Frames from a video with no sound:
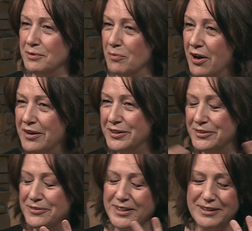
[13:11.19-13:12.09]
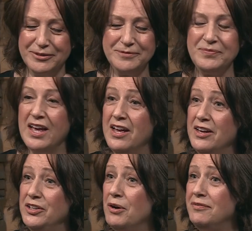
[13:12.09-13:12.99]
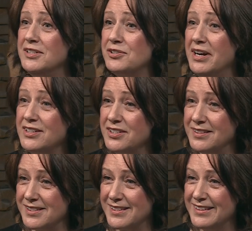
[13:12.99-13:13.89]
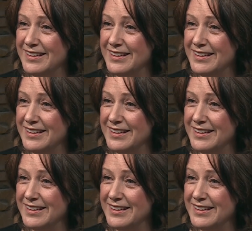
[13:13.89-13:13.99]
with Maud or whatever, you have distractions.